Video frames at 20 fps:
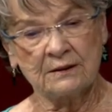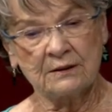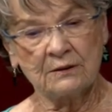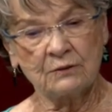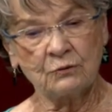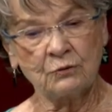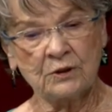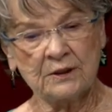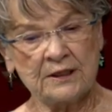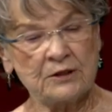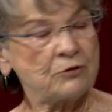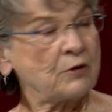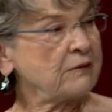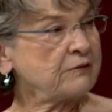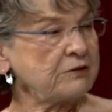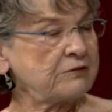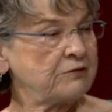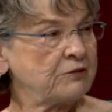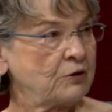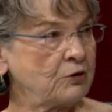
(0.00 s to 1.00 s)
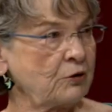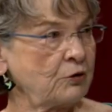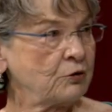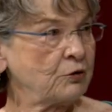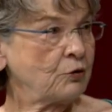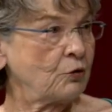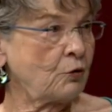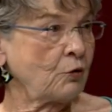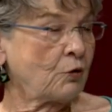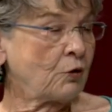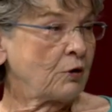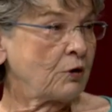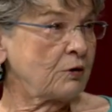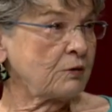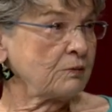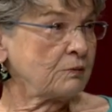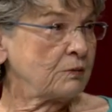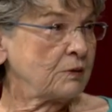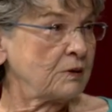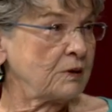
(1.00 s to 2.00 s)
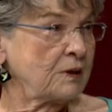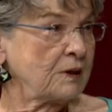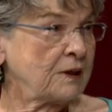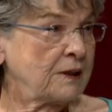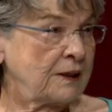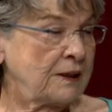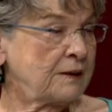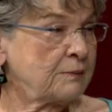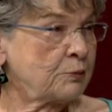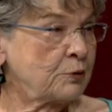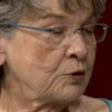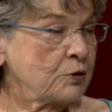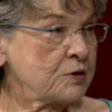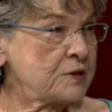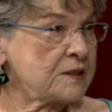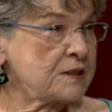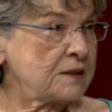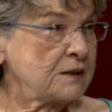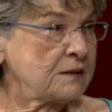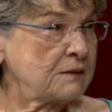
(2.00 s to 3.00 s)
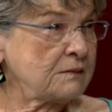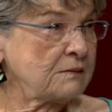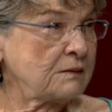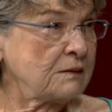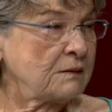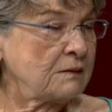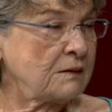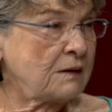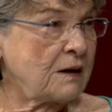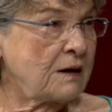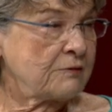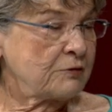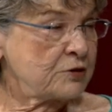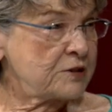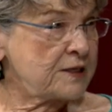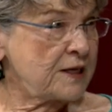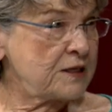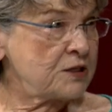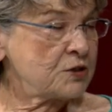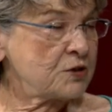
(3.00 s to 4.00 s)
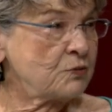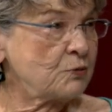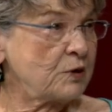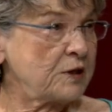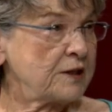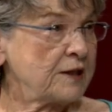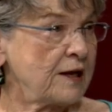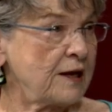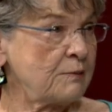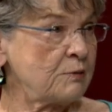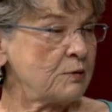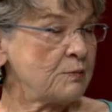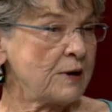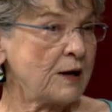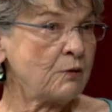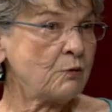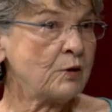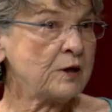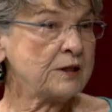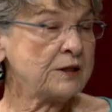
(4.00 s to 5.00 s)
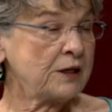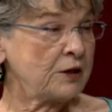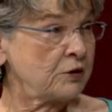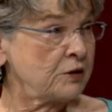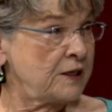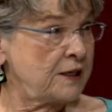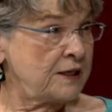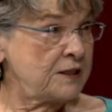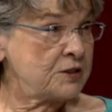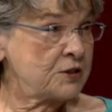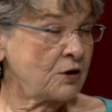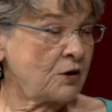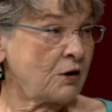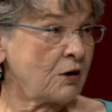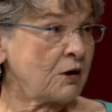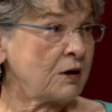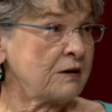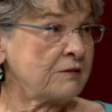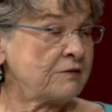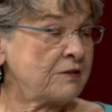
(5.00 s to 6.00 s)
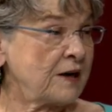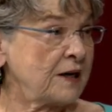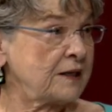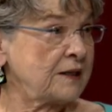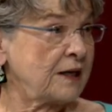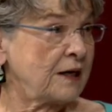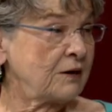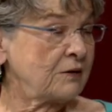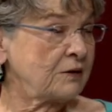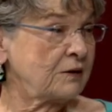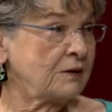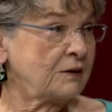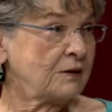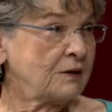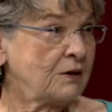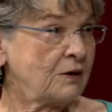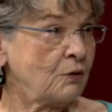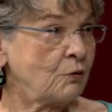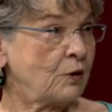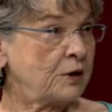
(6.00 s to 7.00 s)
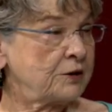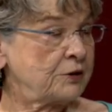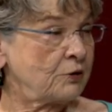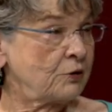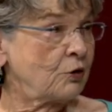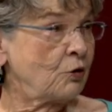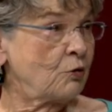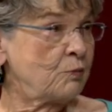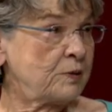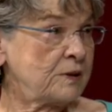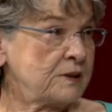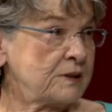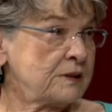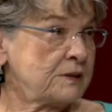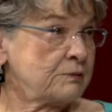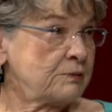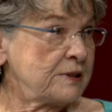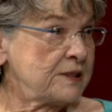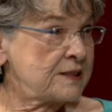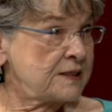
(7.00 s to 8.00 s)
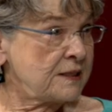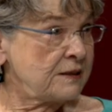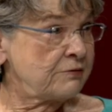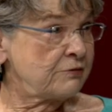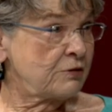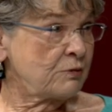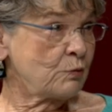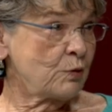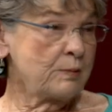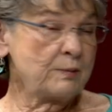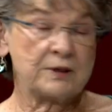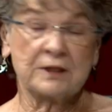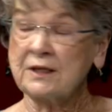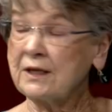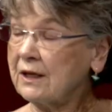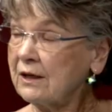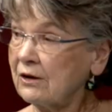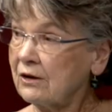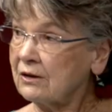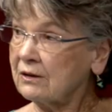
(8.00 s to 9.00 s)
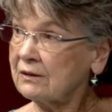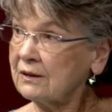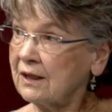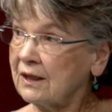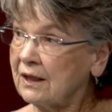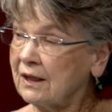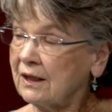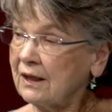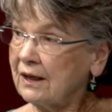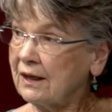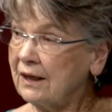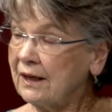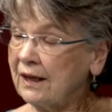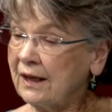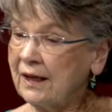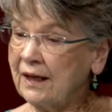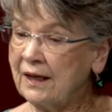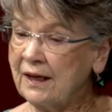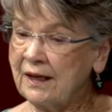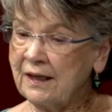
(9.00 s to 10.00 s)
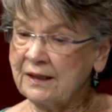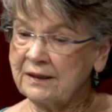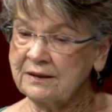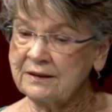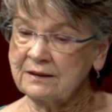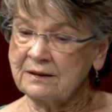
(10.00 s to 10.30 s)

we'll either have a phone or an in-person conversation with them about what their needs are and find out what they're hoping to receive from WomenCare. And